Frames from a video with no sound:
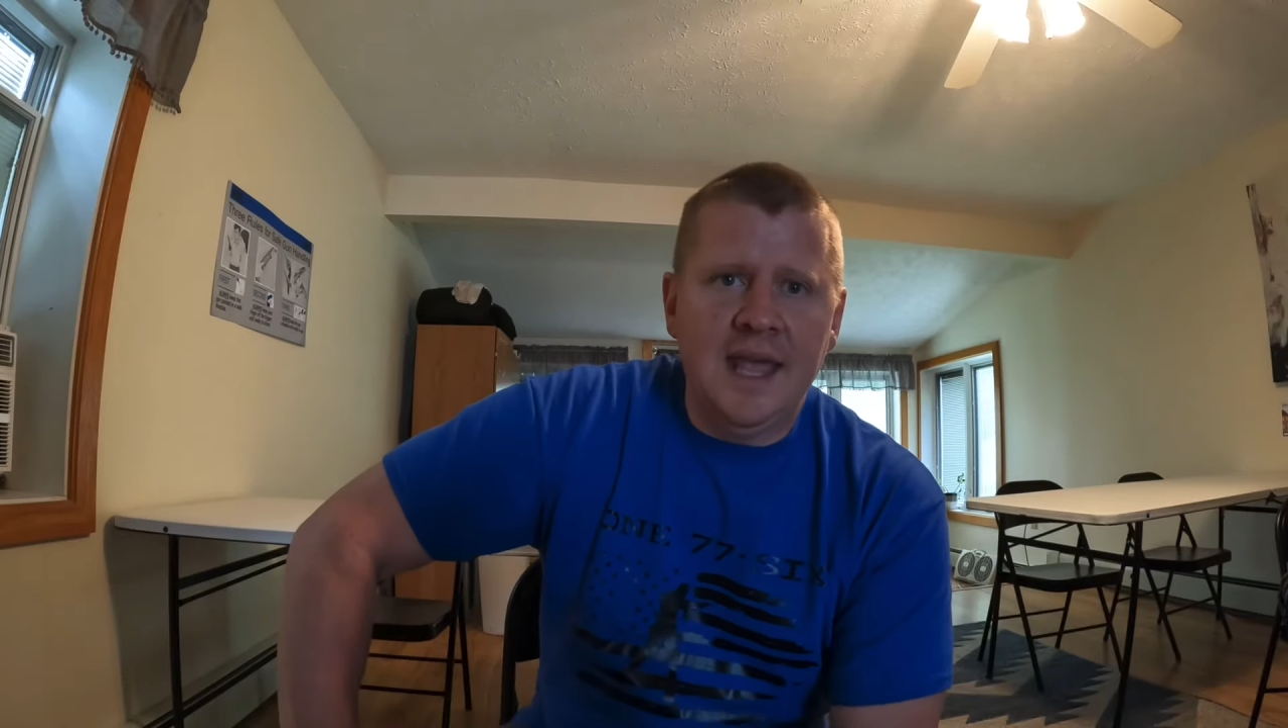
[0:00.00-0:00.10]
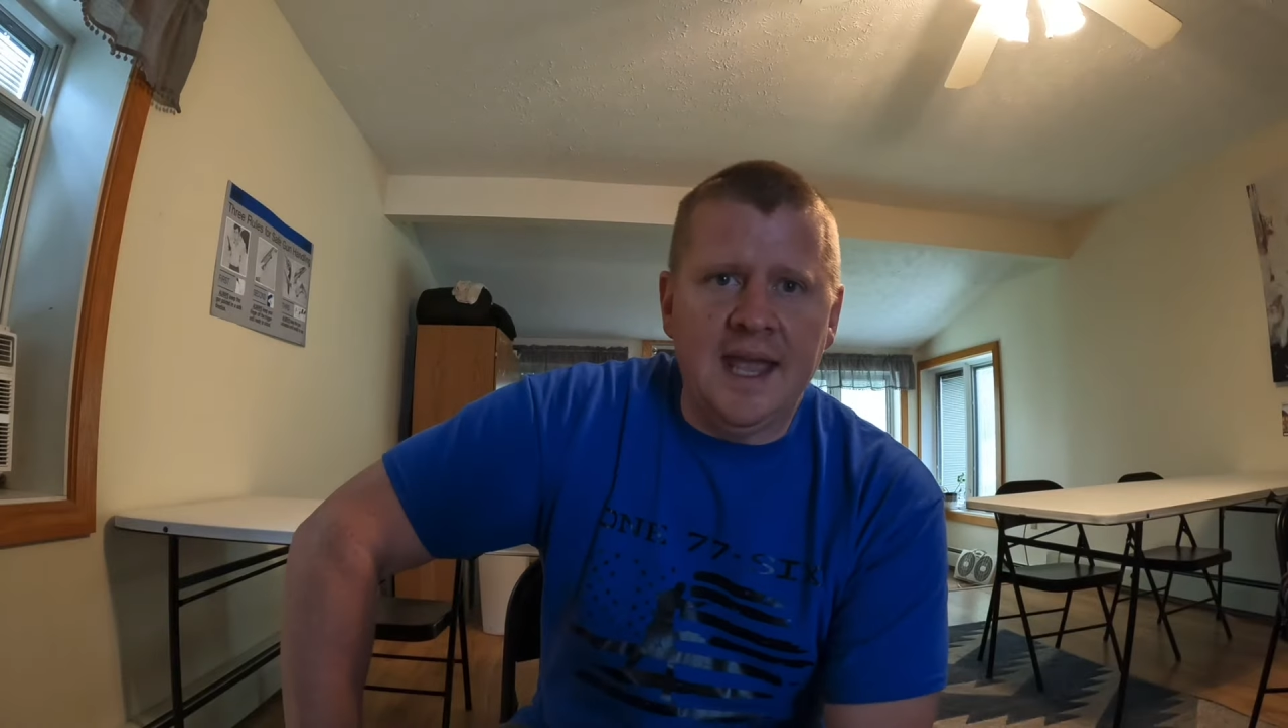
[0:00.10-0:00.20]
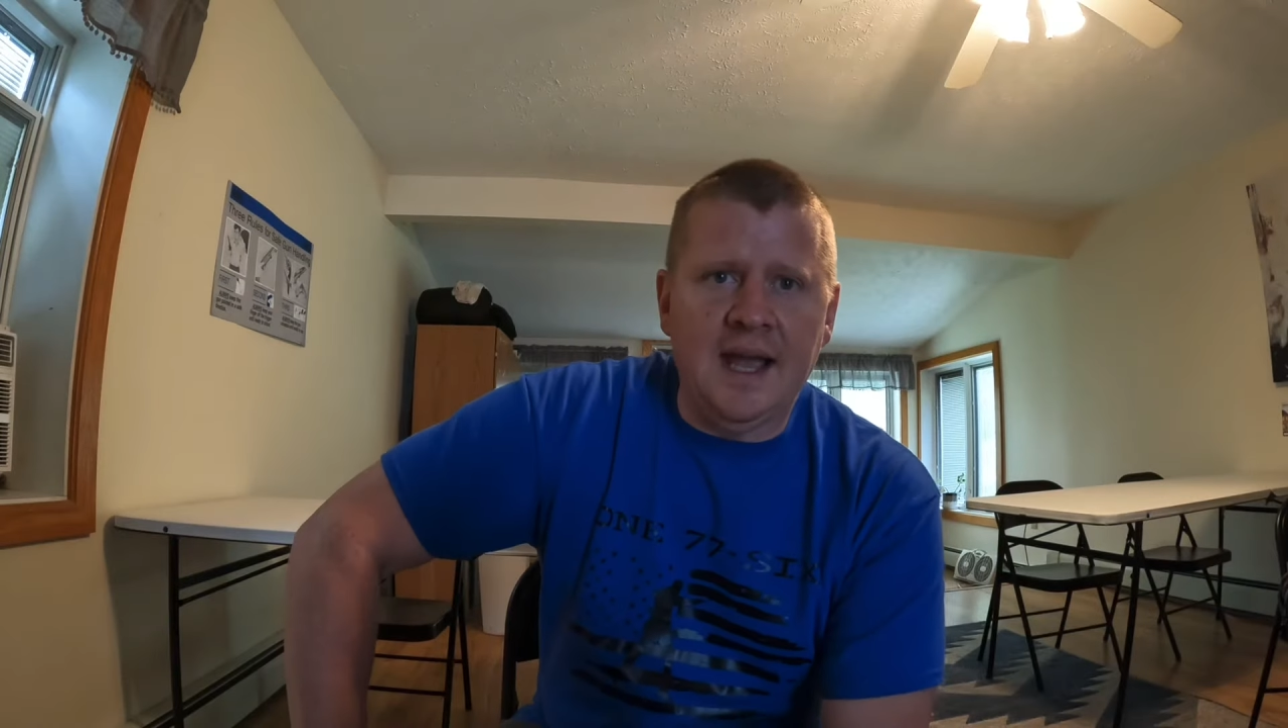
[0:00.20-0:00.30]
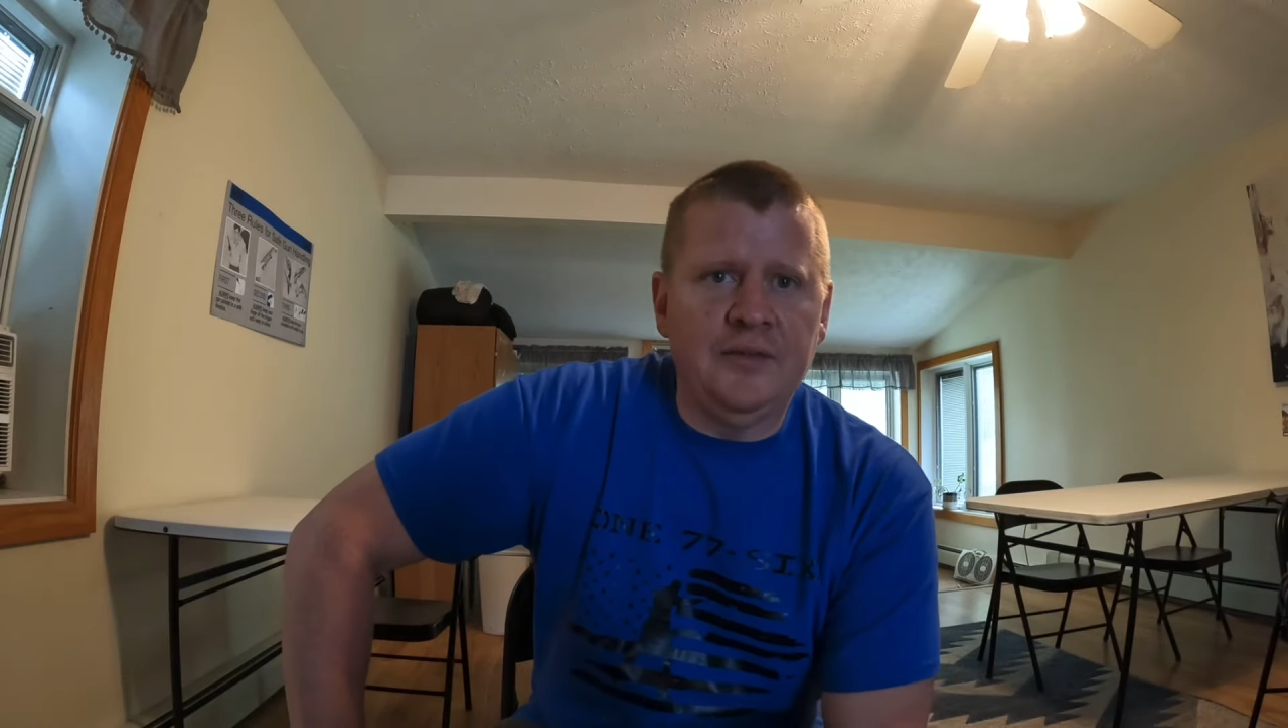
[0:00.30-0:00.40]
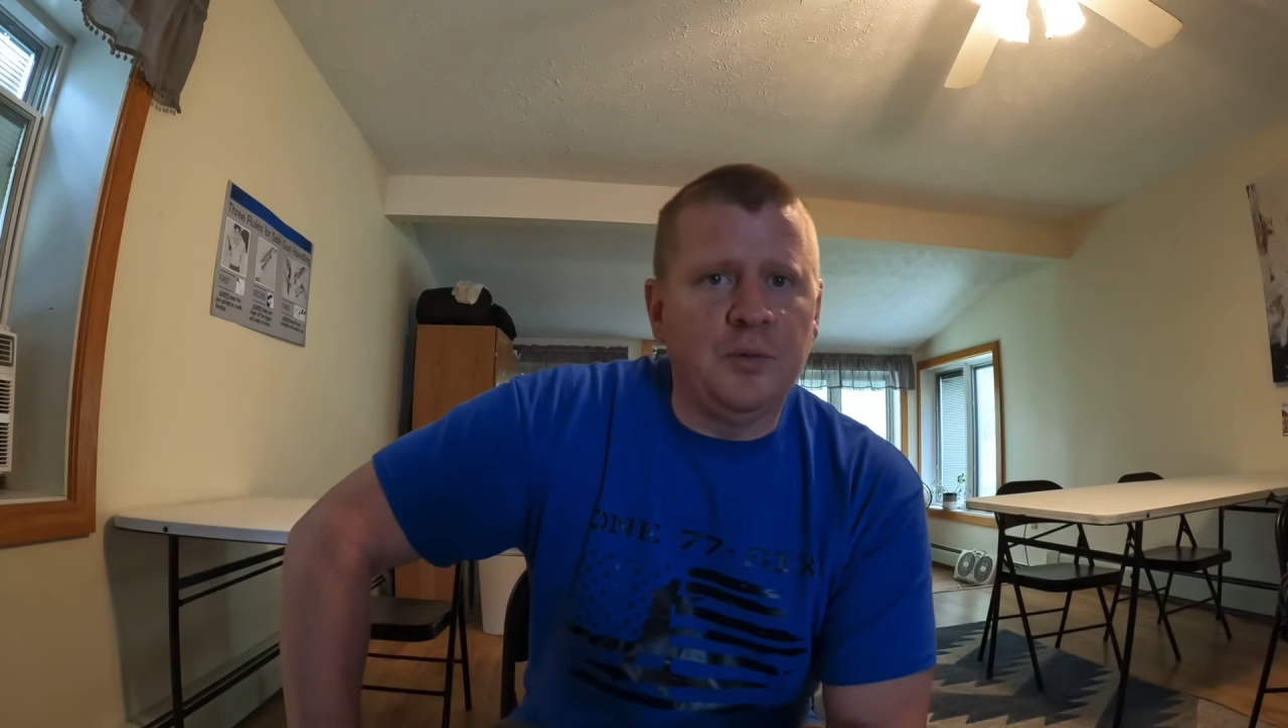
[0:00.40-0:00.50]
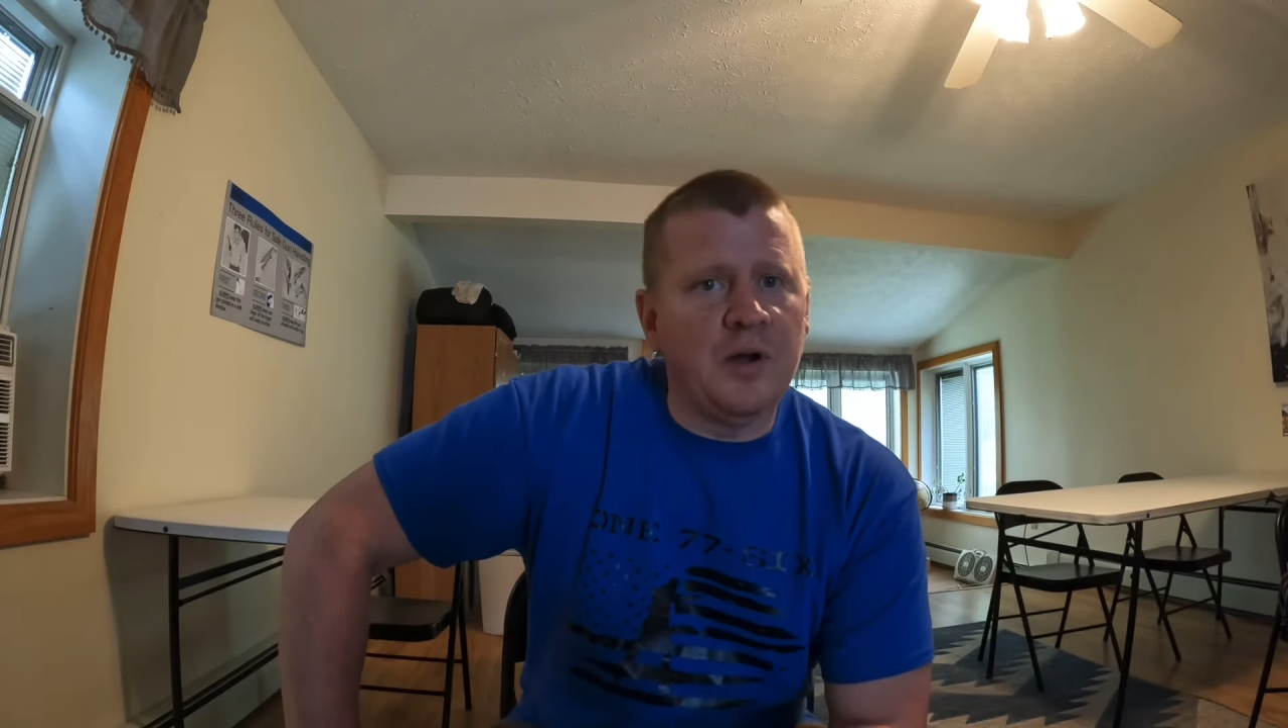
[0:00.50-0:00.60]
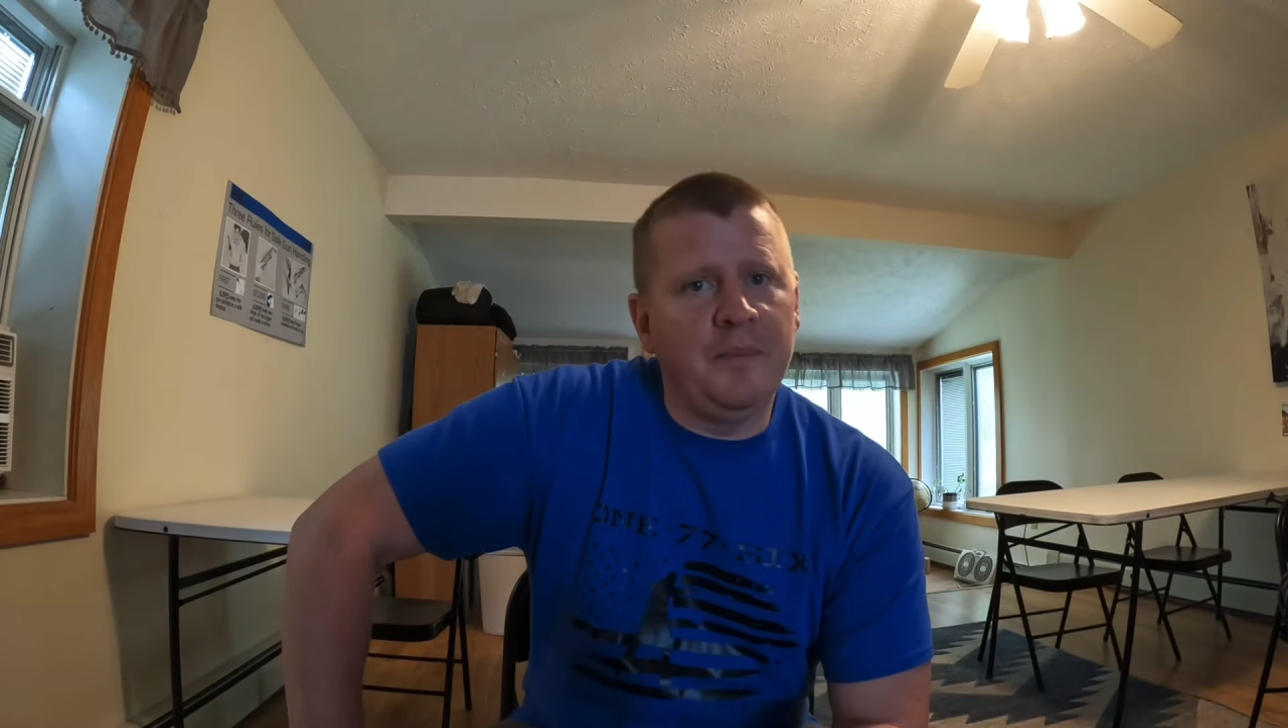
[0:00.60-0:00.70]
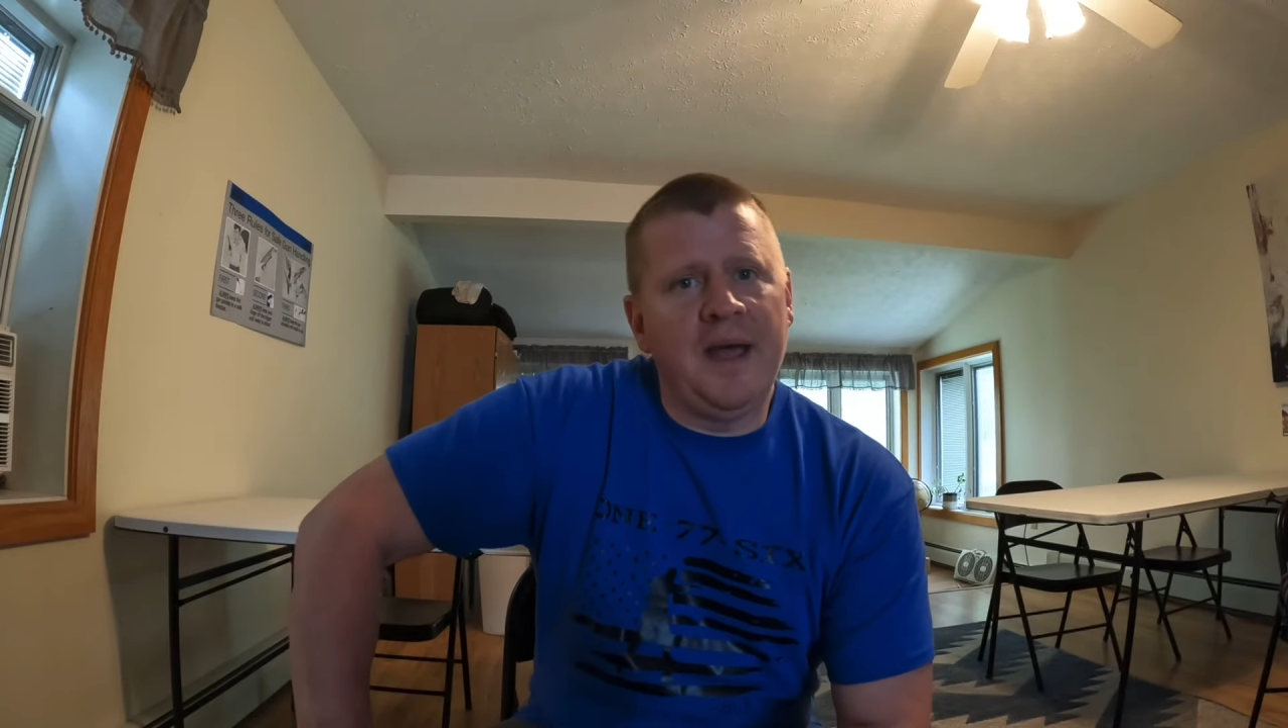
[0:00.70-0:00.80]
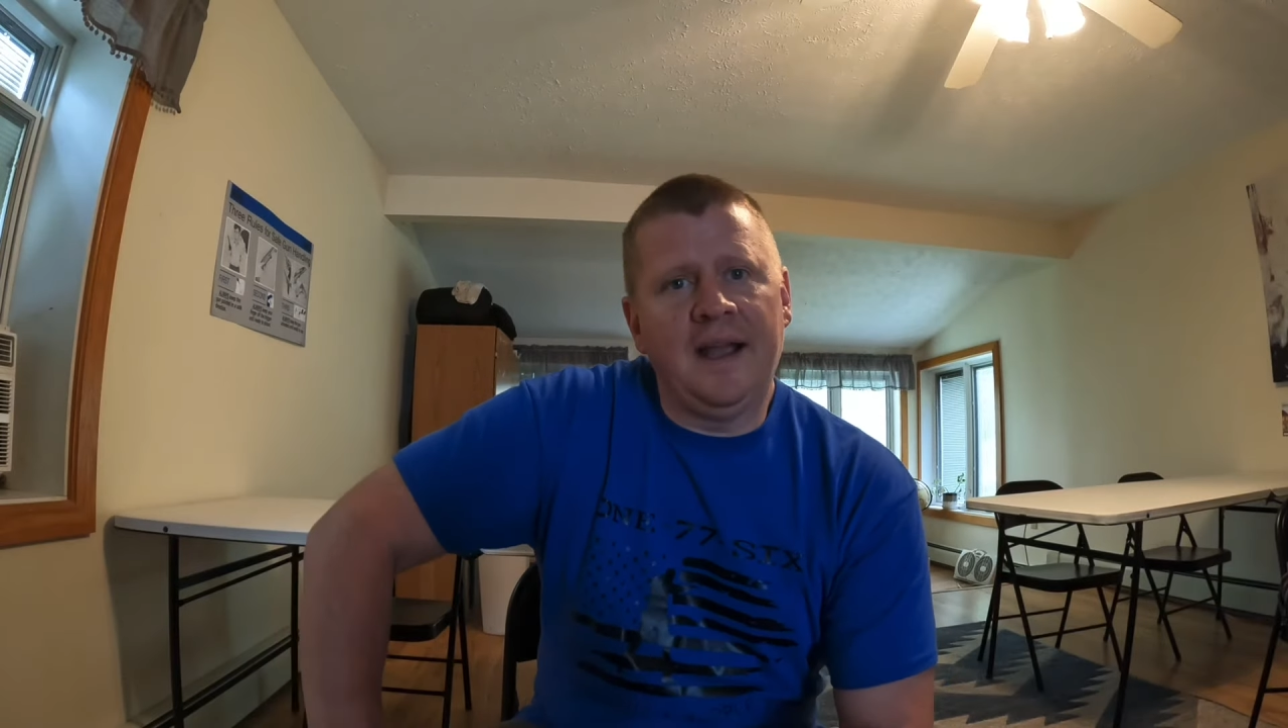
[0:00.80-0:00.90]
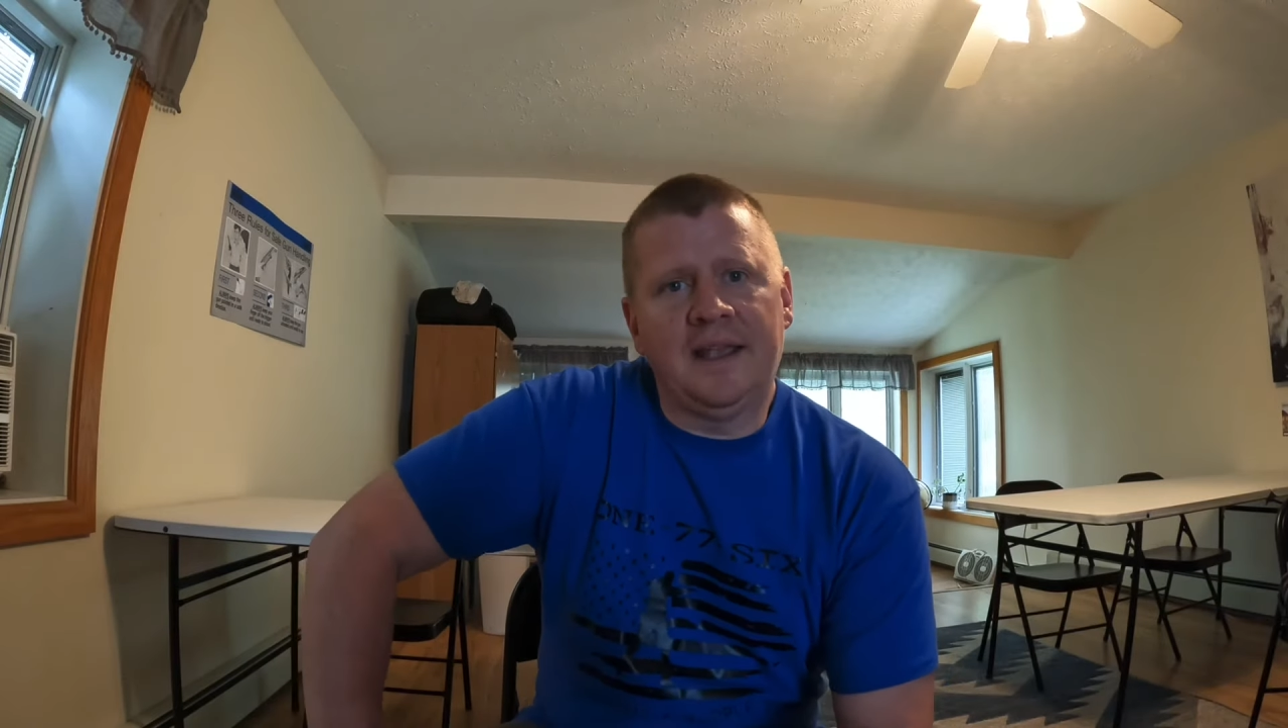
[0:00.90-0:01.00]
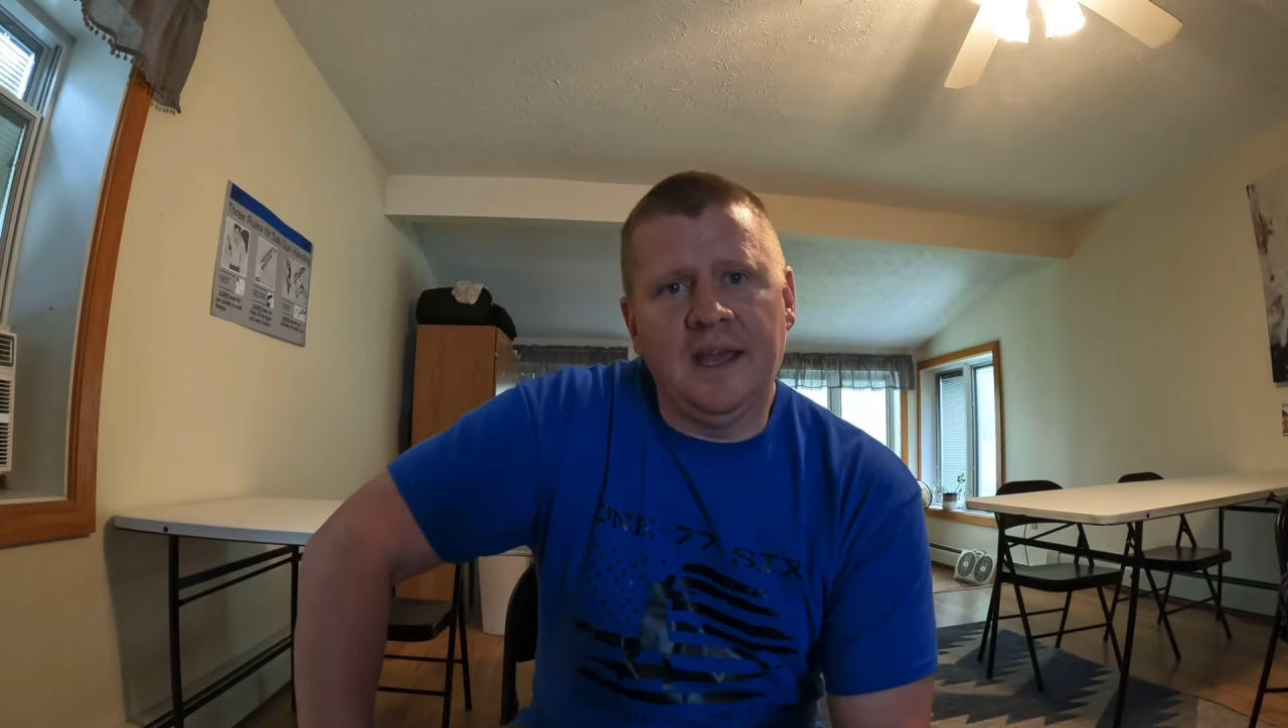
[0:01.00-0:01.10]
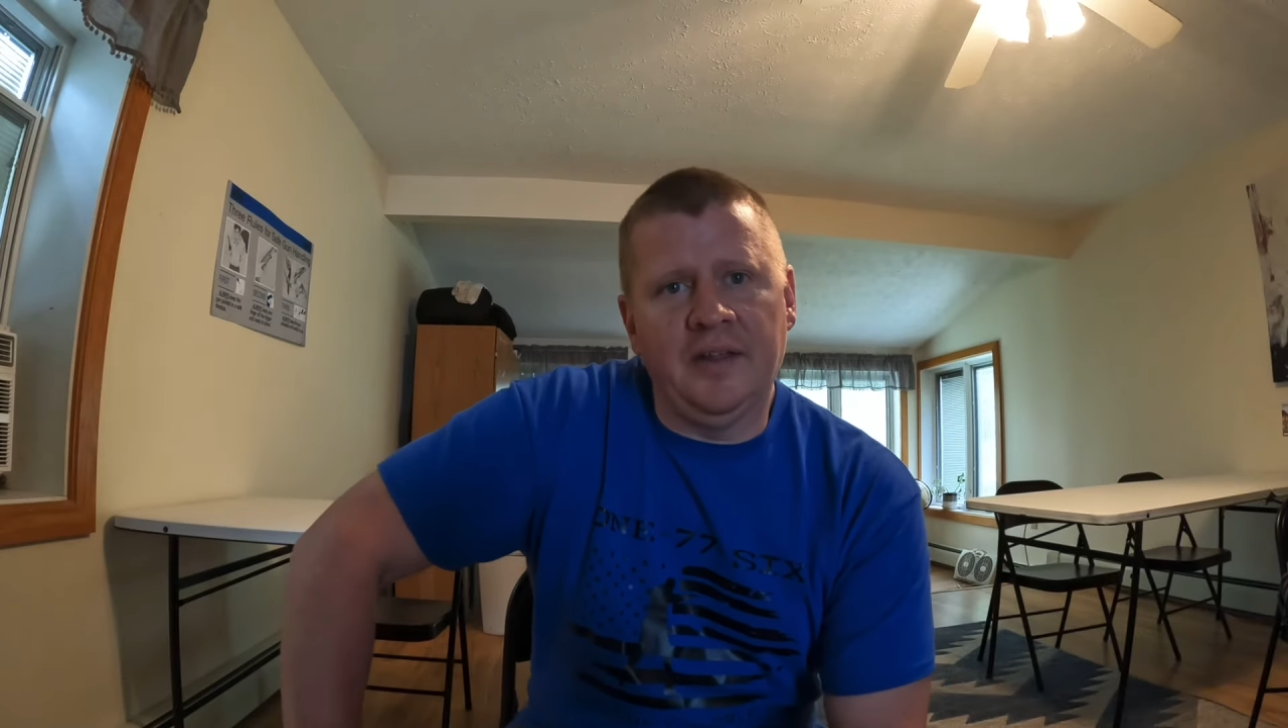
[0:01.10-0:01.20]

Hey guys, welcome back.